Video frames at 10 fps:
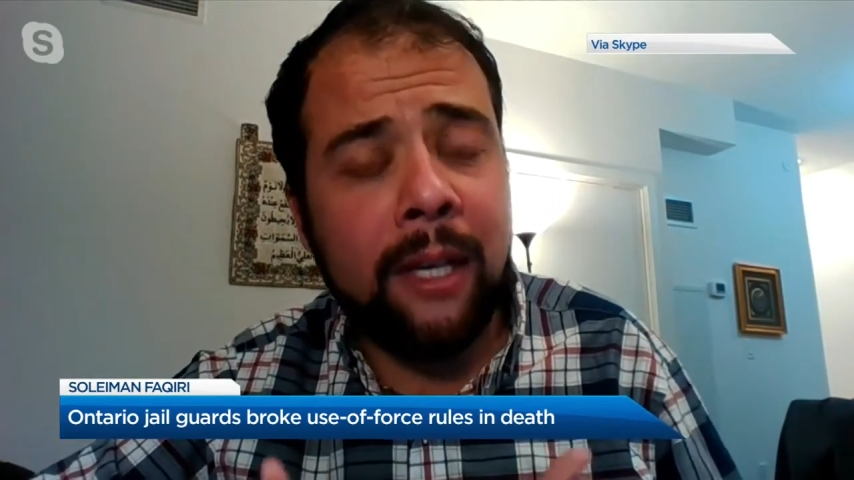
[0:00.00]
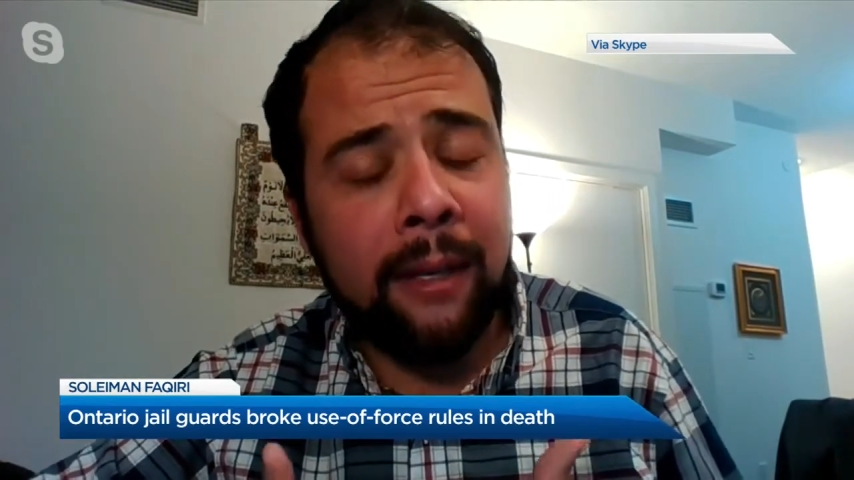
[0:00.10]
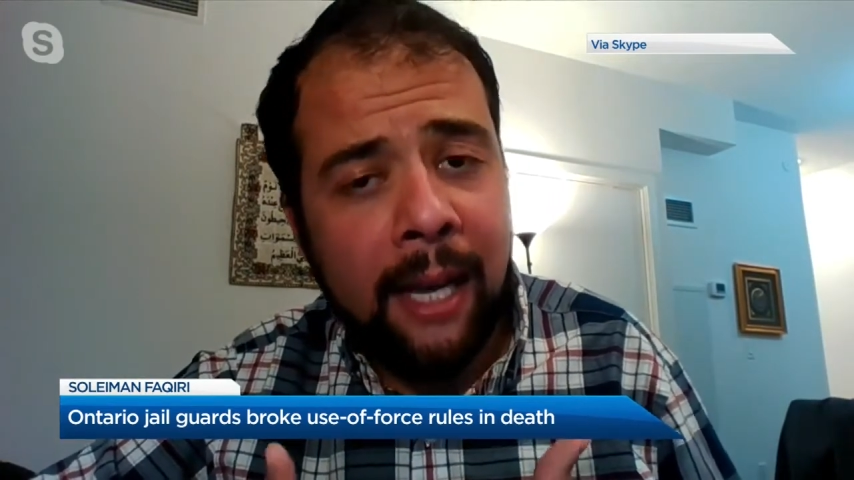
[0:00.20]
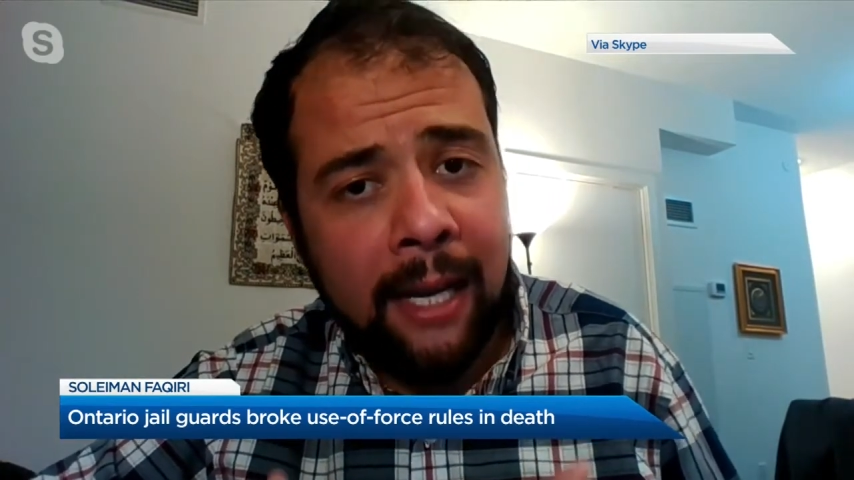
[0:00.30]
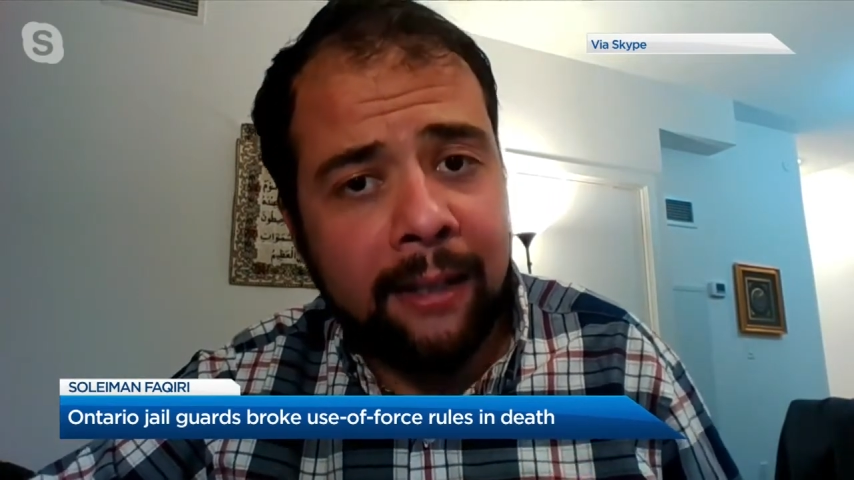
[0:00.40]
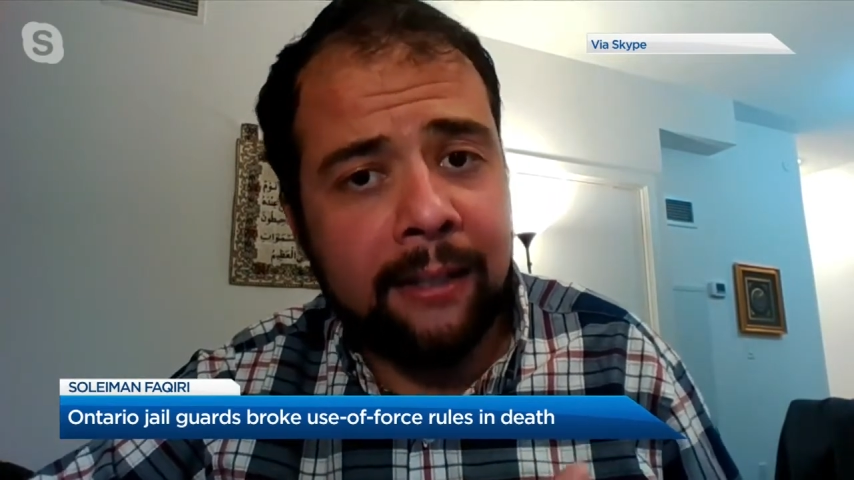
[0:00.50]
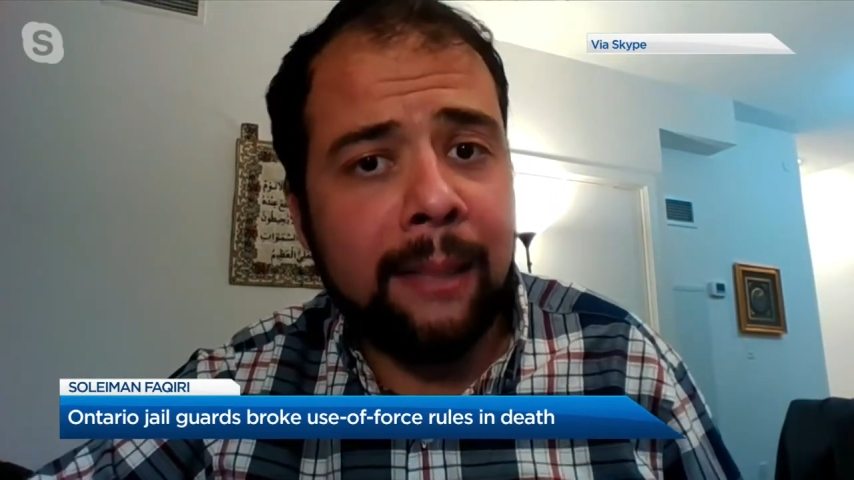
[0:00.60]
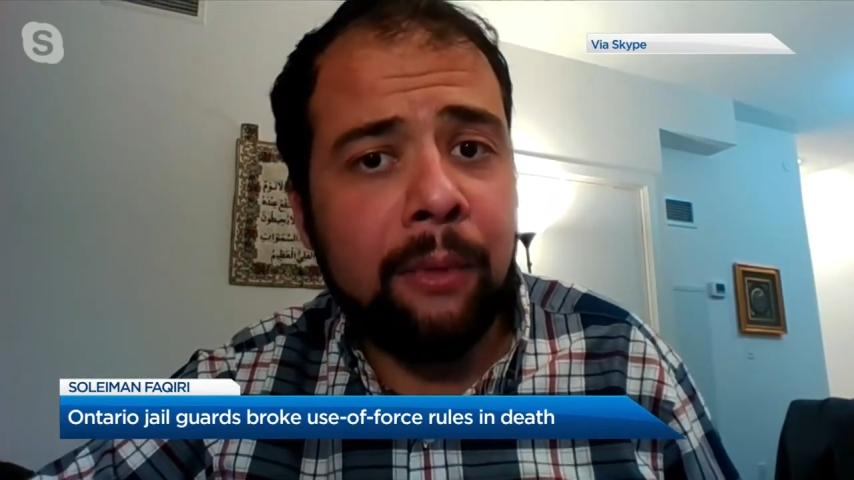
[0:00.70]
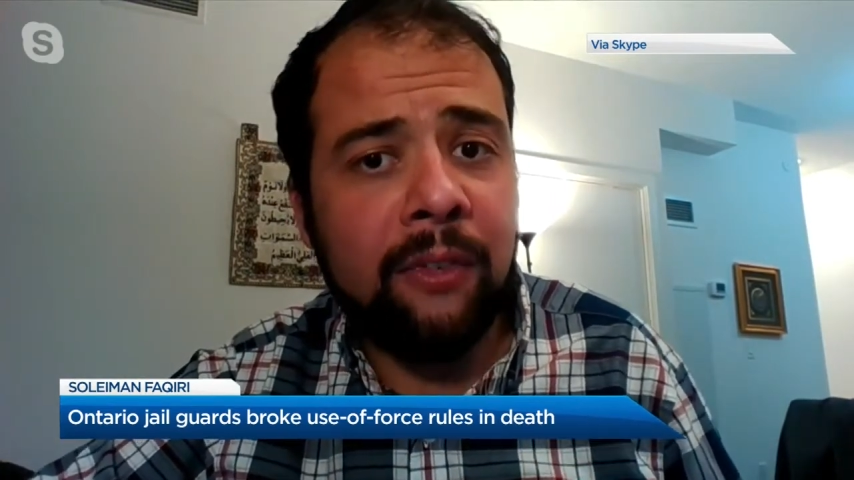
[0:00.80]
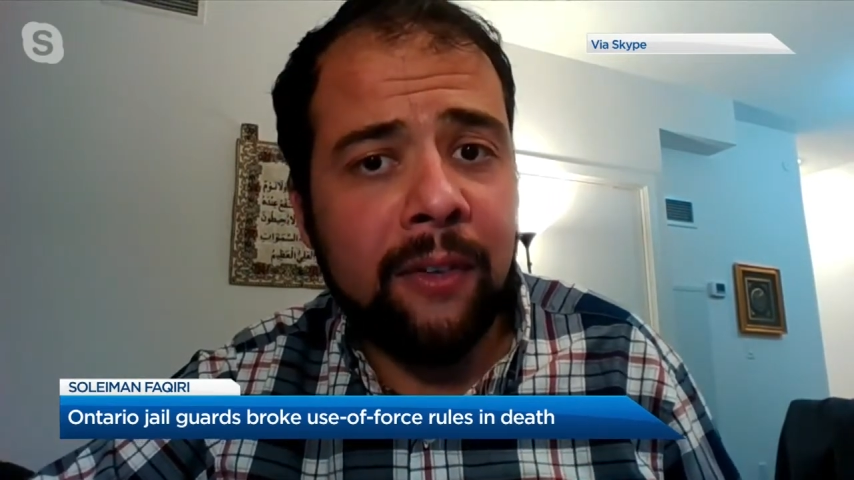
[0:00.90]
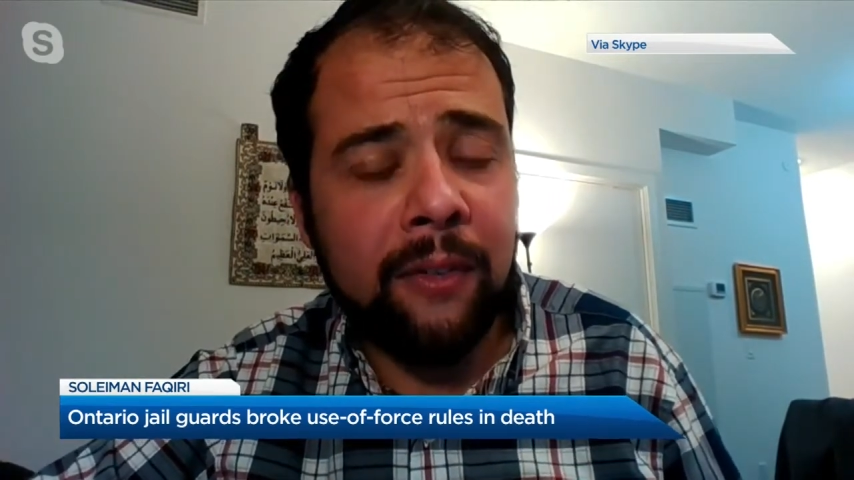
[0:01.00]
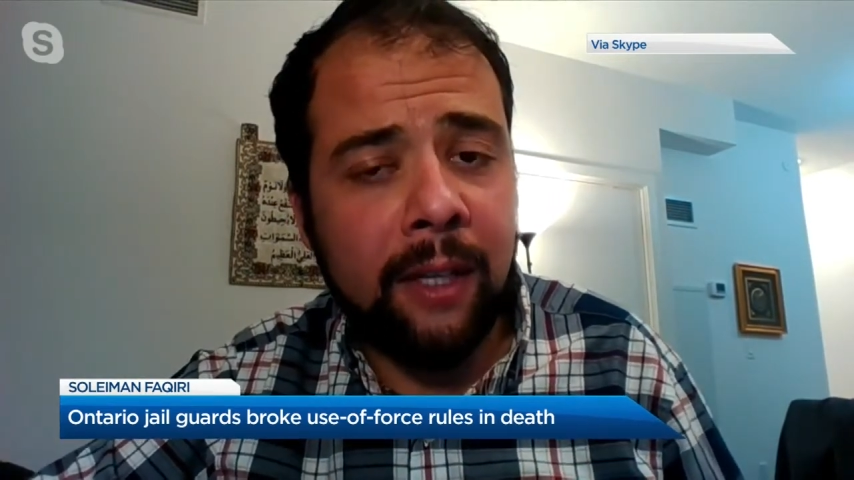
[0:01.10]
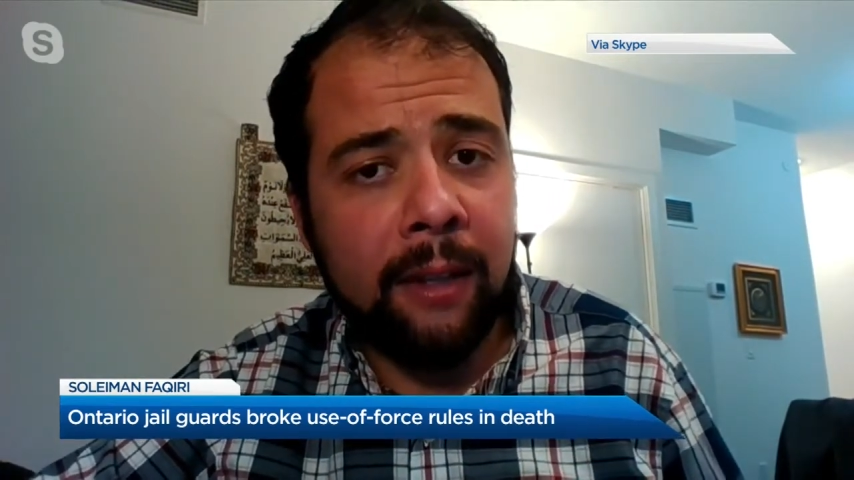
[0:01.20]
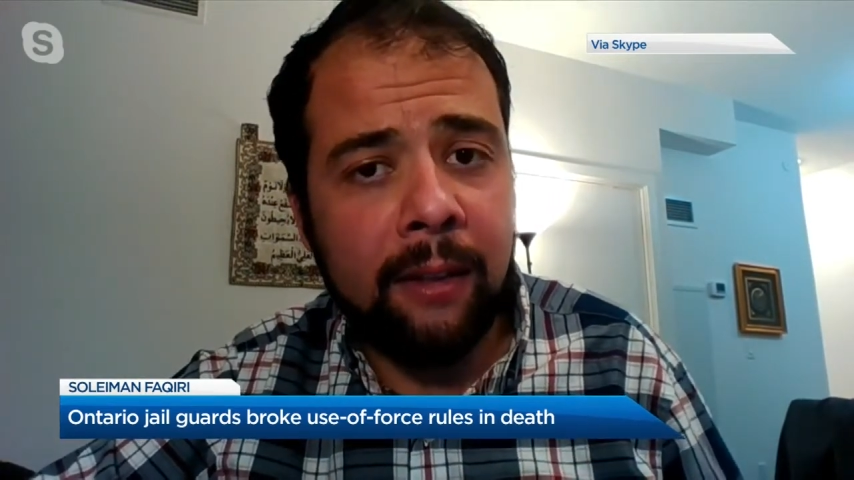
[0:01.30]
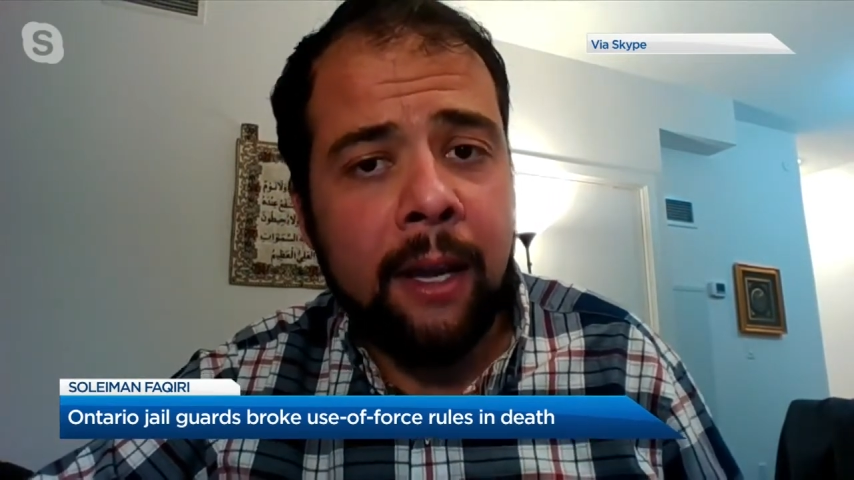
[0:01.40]
done December
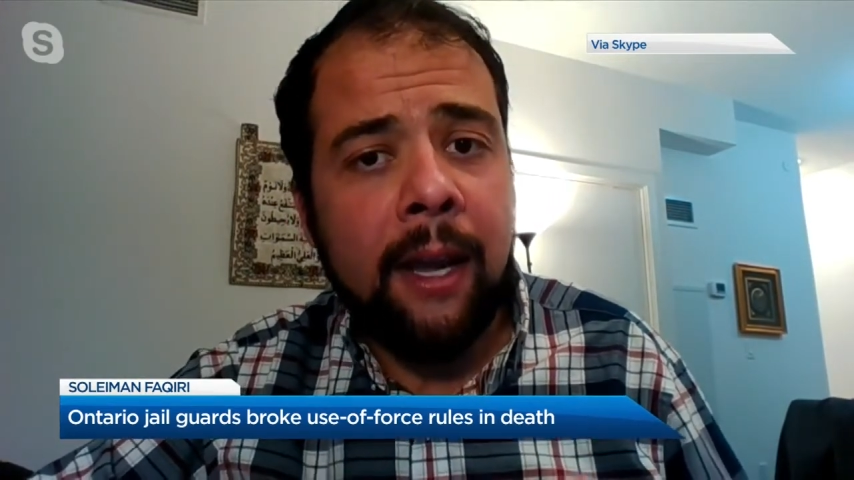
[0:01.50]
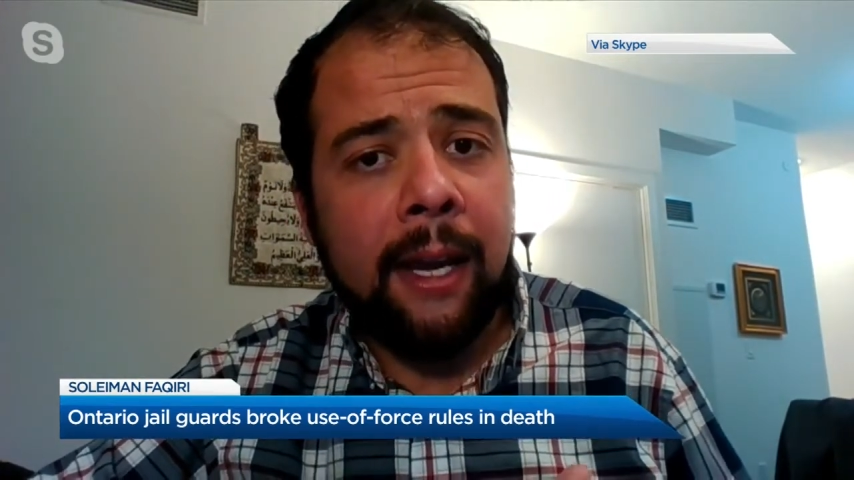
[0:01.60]
15th,